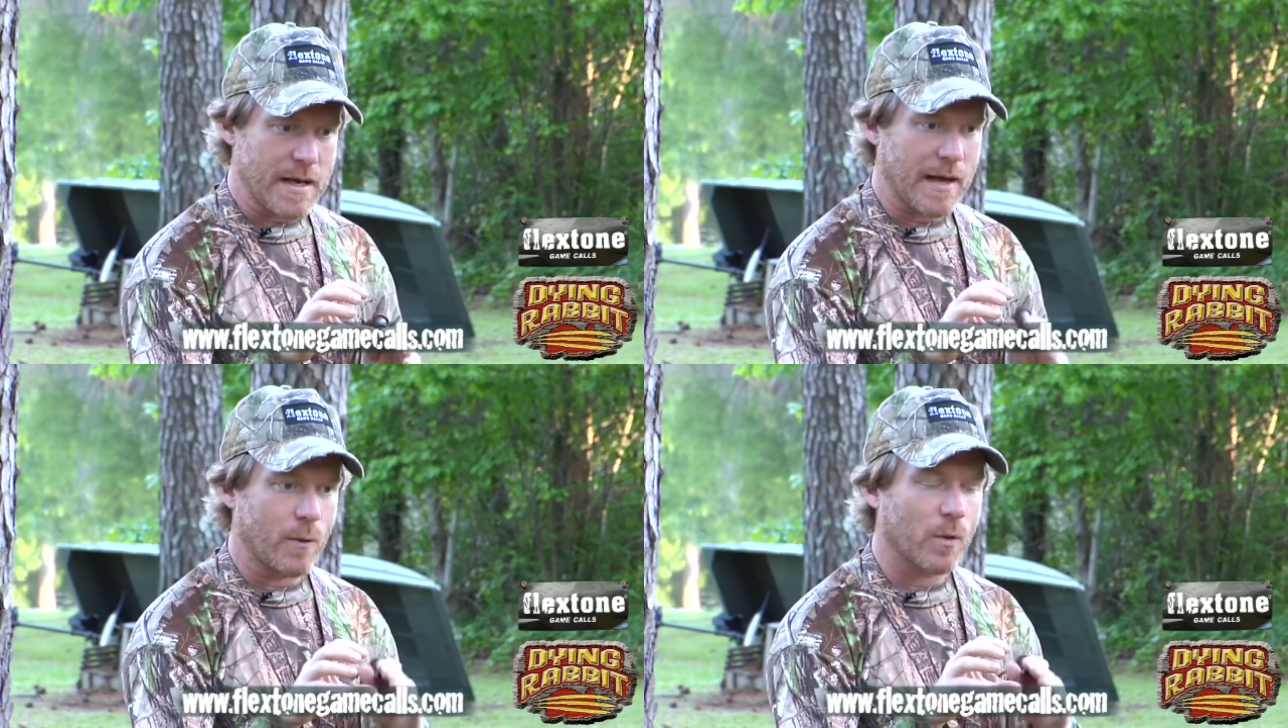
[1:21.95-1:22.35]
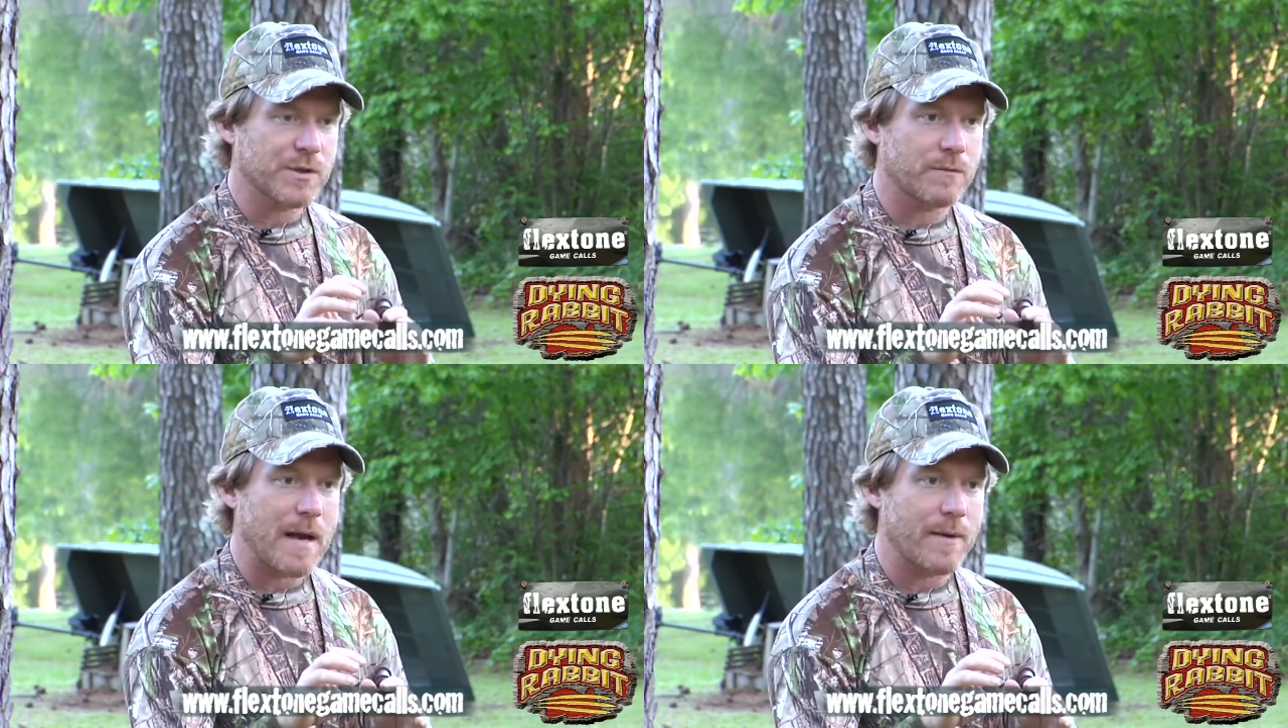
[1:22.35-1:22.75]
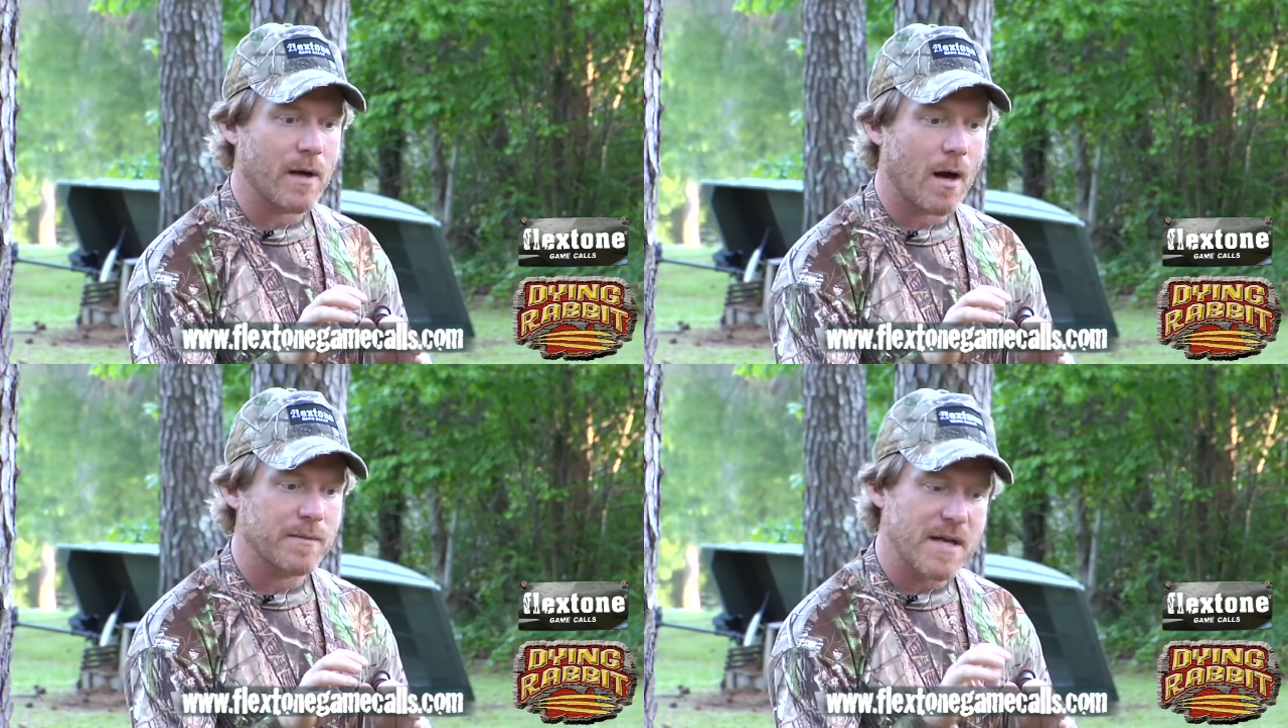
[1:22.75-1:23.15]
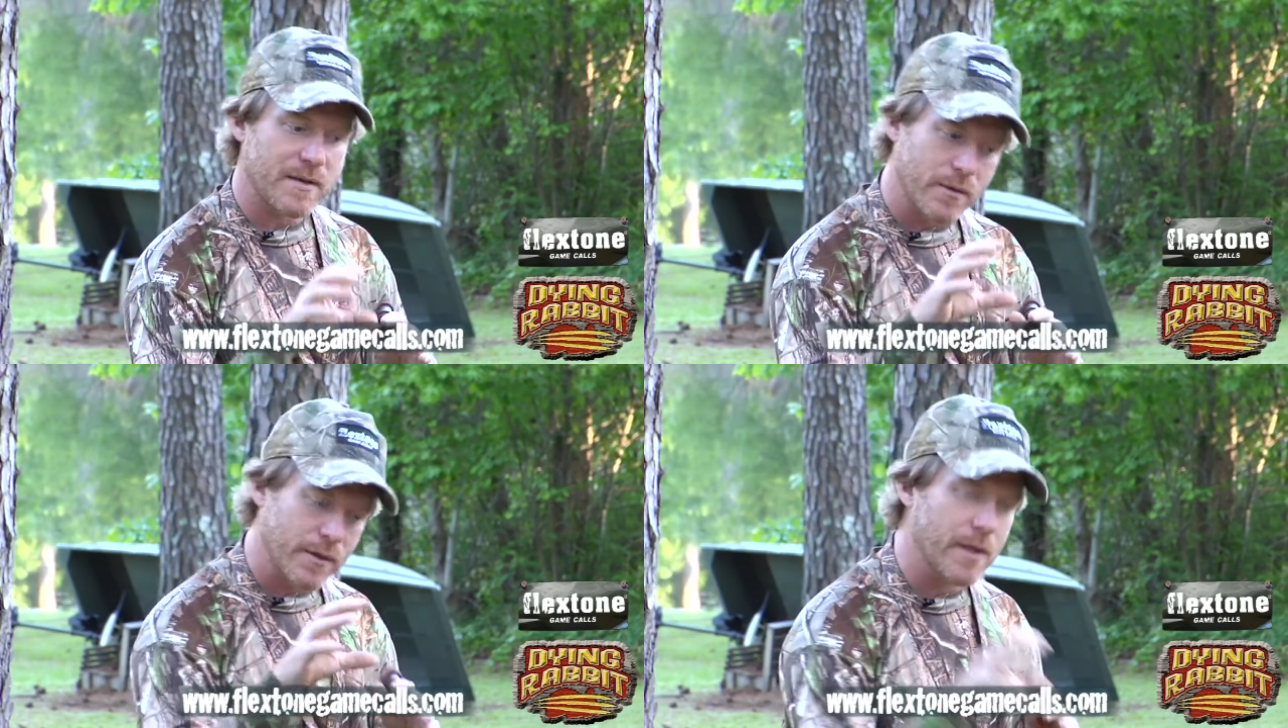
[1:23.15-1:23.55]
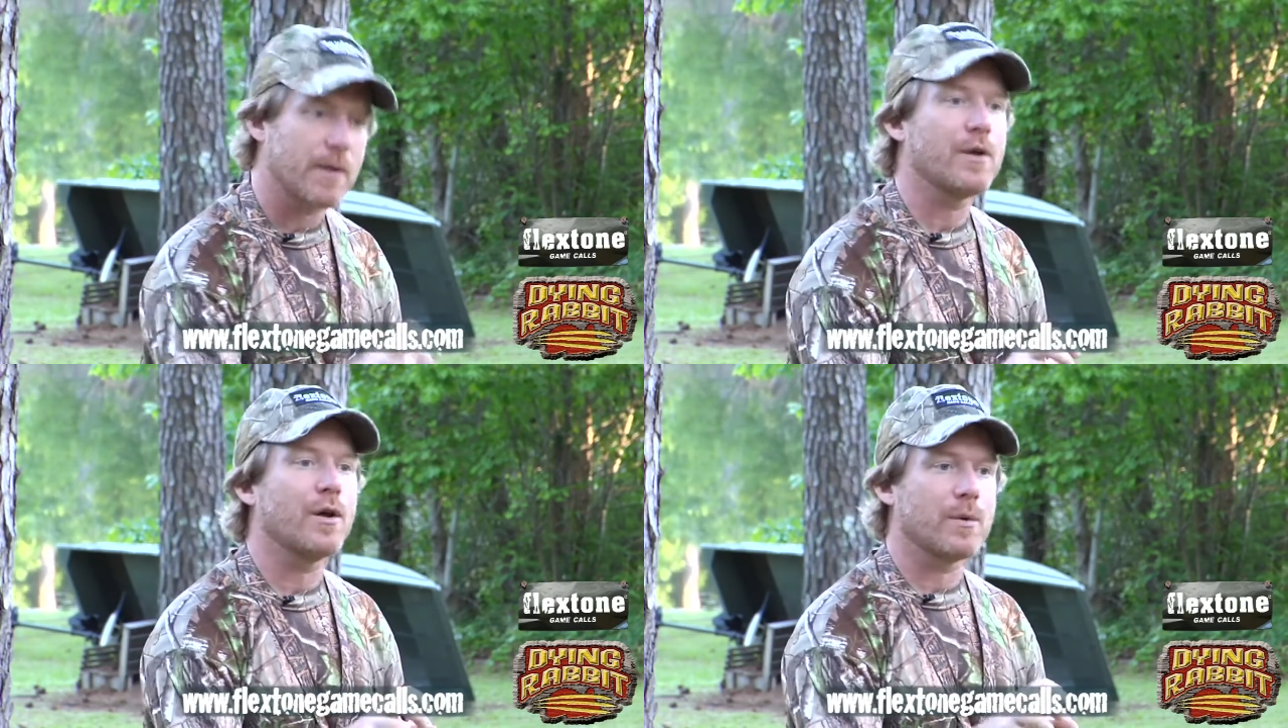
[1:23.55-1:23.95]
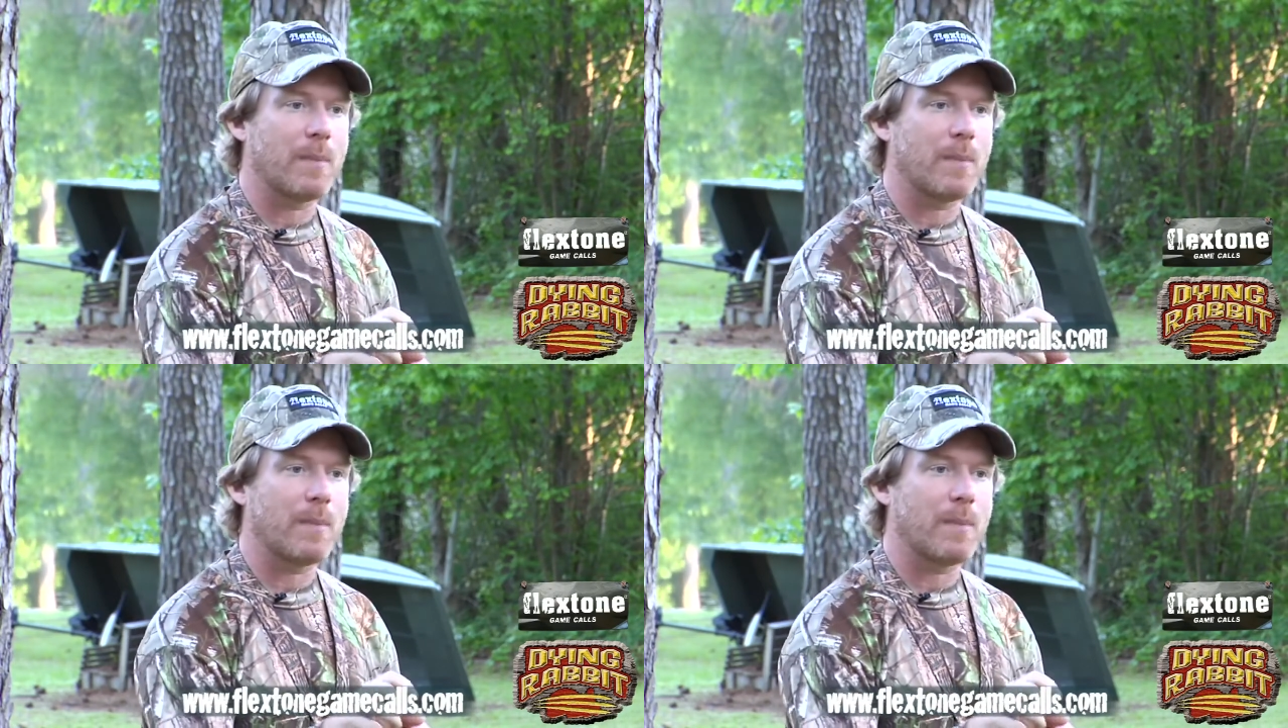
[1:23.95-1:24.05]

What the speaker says: And then once the rabbit calms down, he'll get another